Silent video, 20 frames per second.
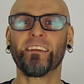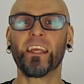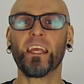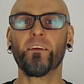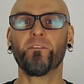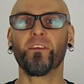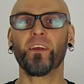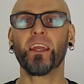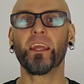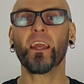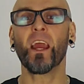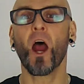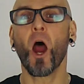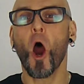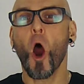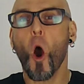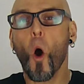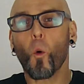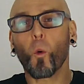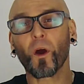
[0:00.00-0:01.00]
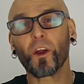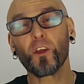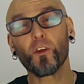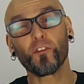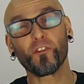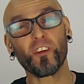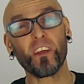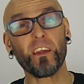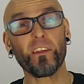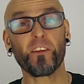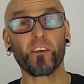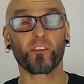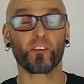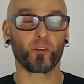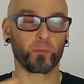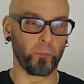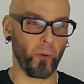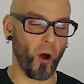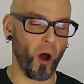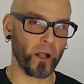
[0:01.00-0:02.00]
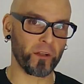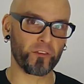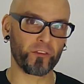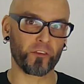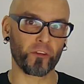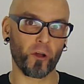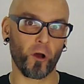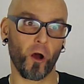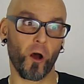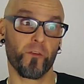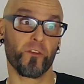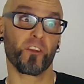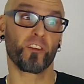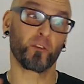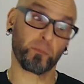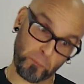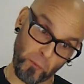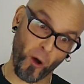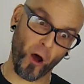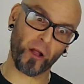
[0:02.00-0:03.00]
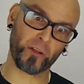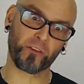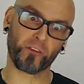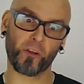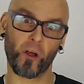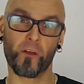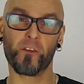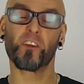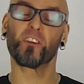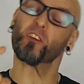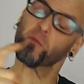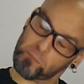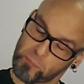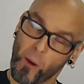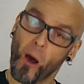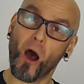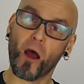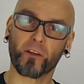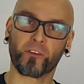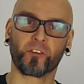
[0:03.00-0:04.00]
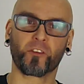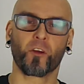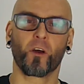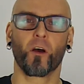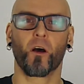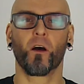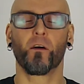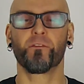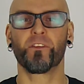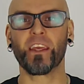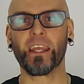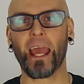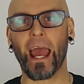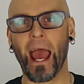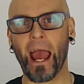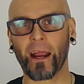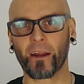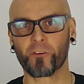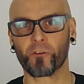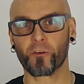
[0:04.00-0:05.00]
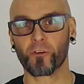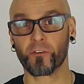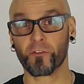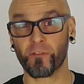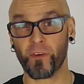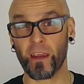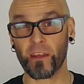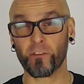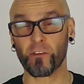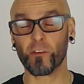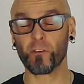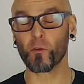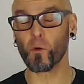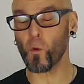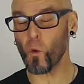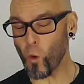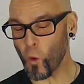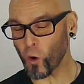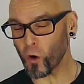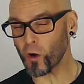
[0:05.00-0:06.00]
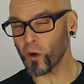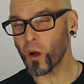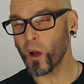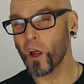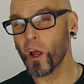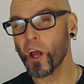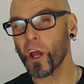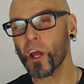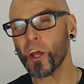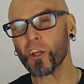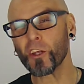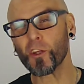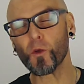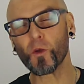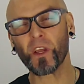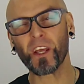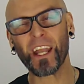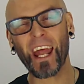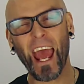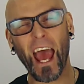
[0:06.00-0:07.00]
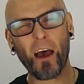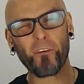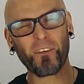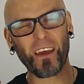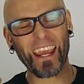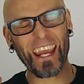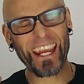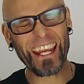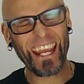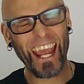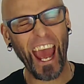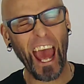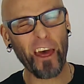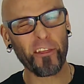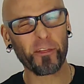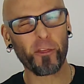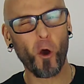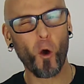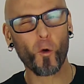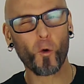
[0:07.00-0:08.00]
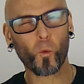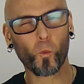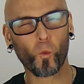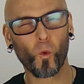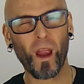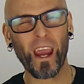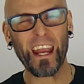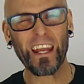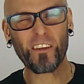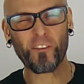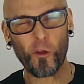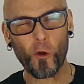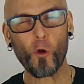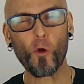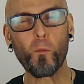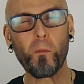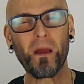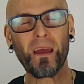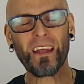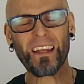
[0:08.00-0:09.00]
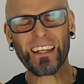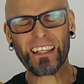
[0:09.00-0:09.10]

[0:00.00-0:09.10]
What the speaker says: TV where you see the spots on the spots on the spots of the actors' faces, or you can have a cathode ray tube